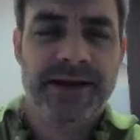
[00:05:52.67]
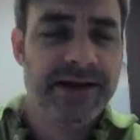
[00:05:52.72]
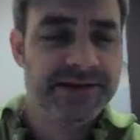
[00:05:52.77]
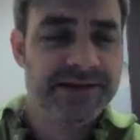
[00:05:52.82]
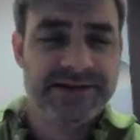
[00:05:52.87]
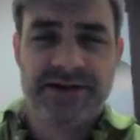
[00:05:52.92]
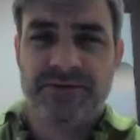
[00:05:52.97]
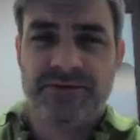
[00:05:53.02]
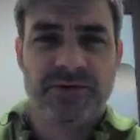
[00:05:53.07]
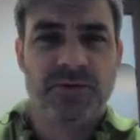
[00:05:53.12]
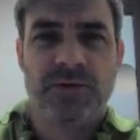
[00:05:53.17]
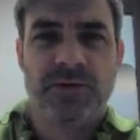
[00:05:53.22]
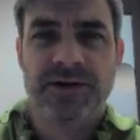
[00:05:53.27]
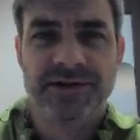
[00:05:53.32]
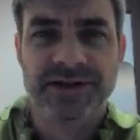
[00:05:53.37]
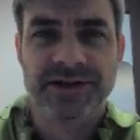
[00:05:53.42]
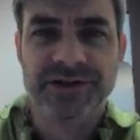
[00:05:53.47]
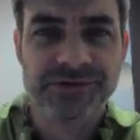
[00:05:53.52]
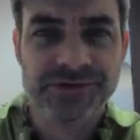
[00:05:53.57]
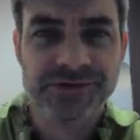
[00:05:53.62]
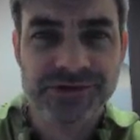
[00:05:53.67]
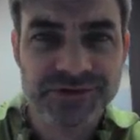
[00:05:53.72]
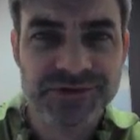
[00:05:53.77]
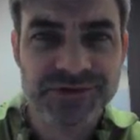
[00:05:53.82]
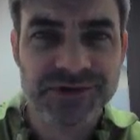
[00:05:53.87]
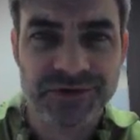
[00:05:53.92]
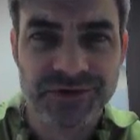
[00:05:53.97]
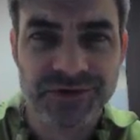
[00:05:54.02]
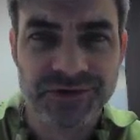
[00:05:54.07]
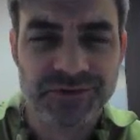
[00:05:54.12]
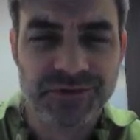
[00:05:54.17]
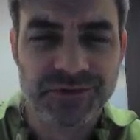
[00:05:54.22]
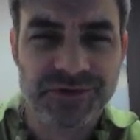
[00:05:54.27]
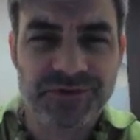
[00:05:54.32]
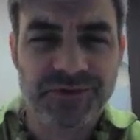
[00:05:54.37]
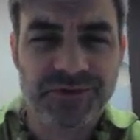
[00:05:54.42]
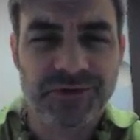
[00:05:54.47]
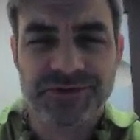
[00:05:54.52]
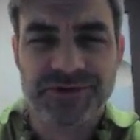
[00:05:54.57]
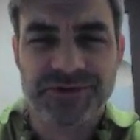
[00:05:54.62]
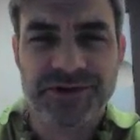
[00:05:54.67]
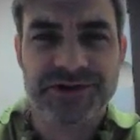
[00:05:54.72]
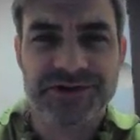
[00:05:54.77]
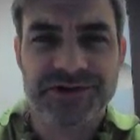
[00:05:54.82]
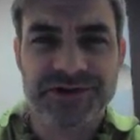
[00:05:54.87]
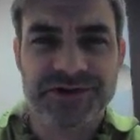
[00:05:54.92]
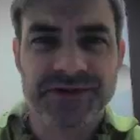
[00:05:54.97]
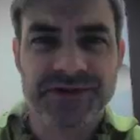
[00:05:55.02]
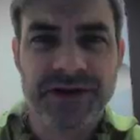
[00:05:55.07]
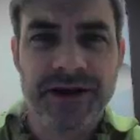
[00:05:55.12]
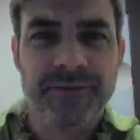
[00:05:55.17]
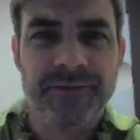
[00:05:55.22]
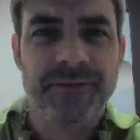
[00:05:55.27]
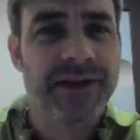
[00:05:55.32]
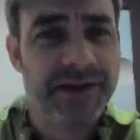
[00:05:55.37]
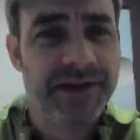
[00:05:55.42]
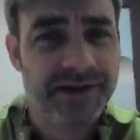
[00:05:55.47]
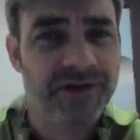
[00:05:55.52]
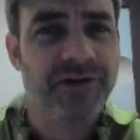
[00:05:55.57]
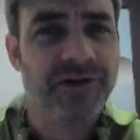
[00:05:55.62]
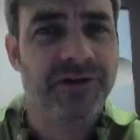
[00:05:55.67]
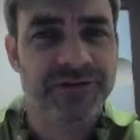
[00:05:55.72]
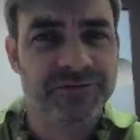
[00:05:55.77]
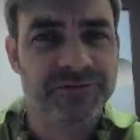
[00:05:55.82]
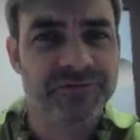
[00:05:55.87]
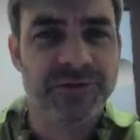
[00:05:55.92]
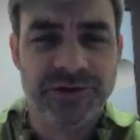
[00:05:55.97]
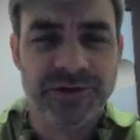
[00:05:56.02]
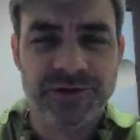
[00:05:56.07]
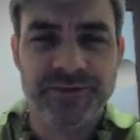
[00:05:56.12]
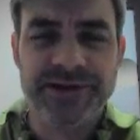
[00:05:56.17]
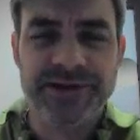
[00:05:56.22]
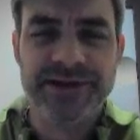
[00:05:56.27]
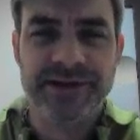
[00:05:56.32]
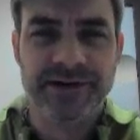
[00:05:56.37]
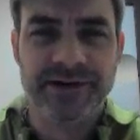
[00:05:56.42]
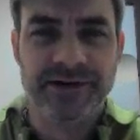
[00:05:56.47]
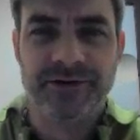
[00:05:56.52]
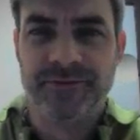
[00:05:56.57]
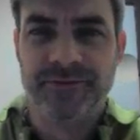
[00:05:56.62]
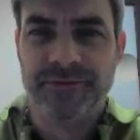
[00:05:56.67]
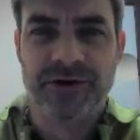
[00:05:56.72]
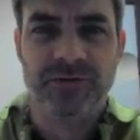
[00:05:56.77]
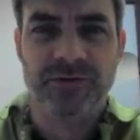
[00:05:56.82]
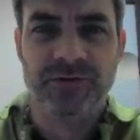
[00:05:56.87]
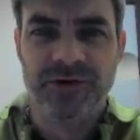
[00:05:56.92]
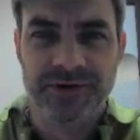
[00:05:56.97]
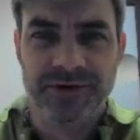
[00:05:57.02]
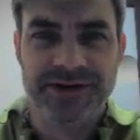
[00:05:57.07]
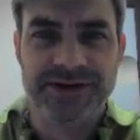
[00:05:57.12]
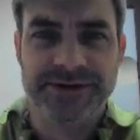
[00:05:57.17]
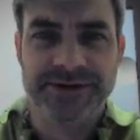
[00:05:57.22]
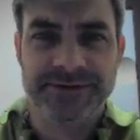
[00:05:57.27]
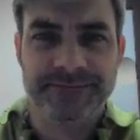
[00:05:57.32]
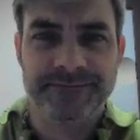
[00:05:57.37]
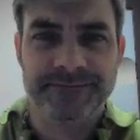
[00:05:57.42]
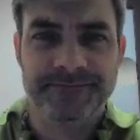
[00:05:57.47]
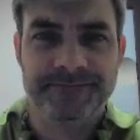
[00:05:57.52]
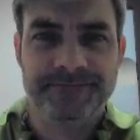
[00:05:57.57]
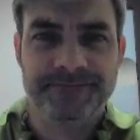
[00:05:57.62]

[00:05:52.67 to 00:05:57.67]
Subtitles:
It's not required that you use all those workflow stages, but that column will be there no matter what we do.